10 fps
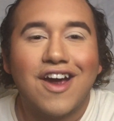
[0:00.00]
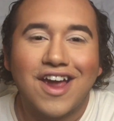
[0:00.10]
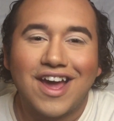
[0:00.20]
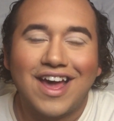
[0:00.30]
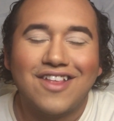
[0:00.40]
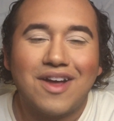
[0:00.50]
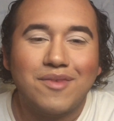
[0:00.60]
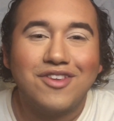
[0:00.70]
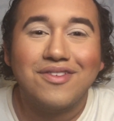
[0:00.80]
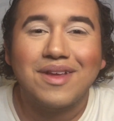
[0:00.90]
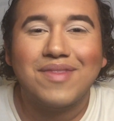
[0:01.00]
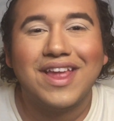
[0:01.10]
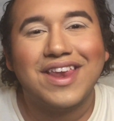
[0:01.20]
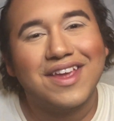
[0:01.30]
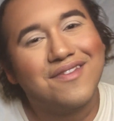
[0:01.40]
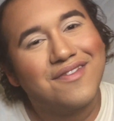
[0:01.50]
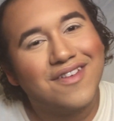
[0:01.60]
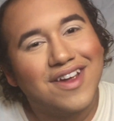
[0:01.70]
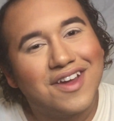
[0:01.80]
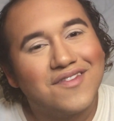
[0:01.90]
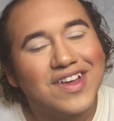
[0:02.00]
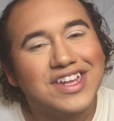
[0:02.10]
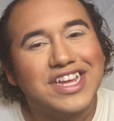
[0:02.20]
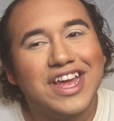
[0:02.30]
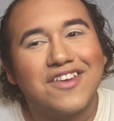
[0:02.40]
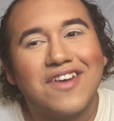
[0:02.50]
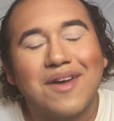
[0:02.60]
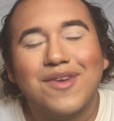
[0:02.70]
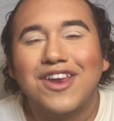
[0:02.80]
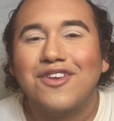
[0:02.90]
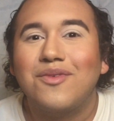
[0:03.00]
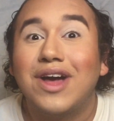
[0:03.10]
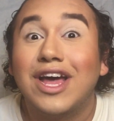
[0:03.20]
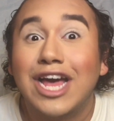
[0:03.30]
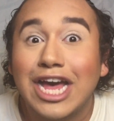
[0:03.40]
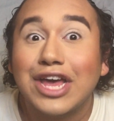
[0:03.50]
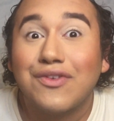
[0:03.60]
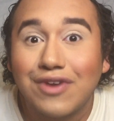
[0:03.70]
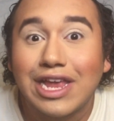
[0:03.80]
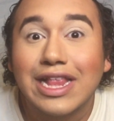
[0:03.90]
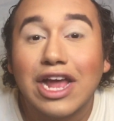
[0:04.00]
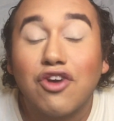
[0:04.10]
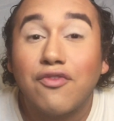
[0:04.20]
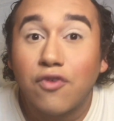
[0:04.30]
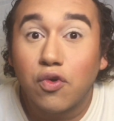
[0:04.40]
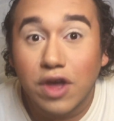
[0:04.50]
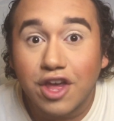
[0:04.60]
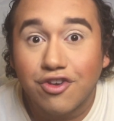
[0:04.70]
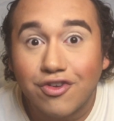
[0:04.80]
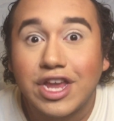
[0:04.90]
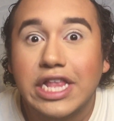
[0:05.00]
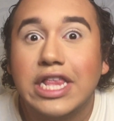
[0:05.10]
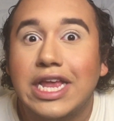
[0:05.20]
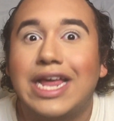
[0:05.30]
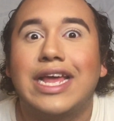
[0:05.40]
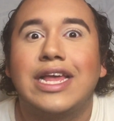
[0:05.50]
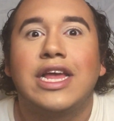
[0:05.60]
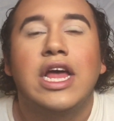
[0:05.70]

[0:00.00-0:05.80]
Alright guys, so I'm gonna do something different on my channel. I'm gonna do a cut crease, like a full cut crease today.